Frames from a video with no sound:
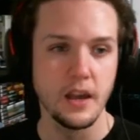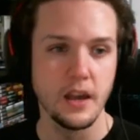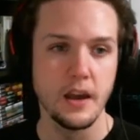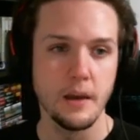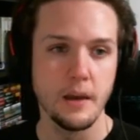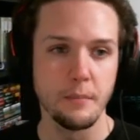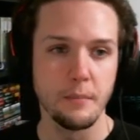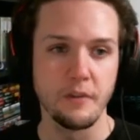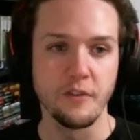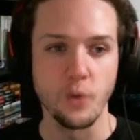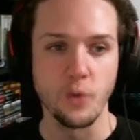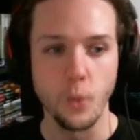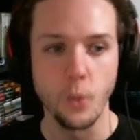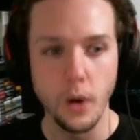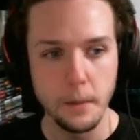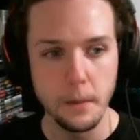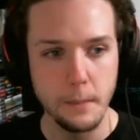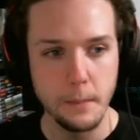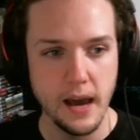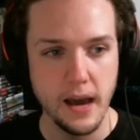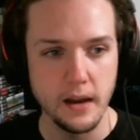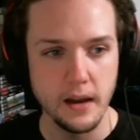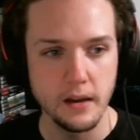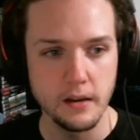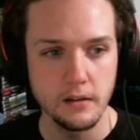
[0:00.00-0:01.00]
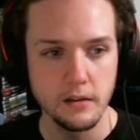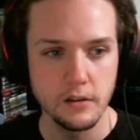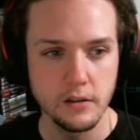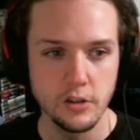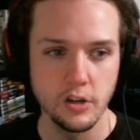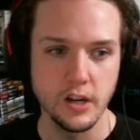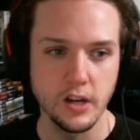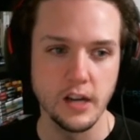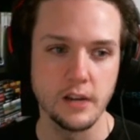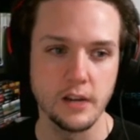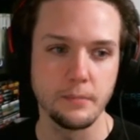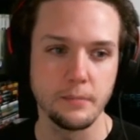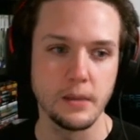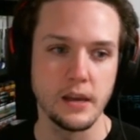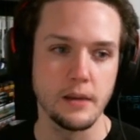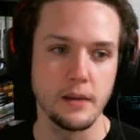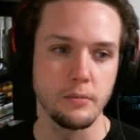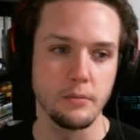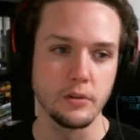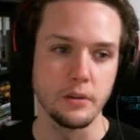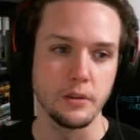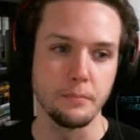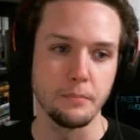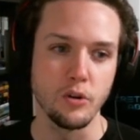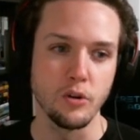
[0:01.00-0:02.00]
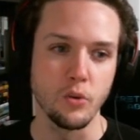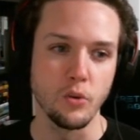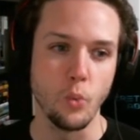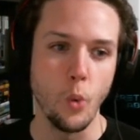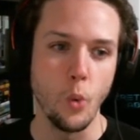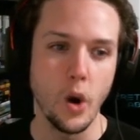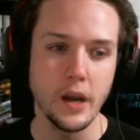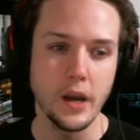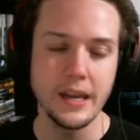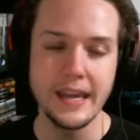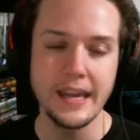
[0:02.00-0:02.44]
But for 1 mana, you're going to be able to put 1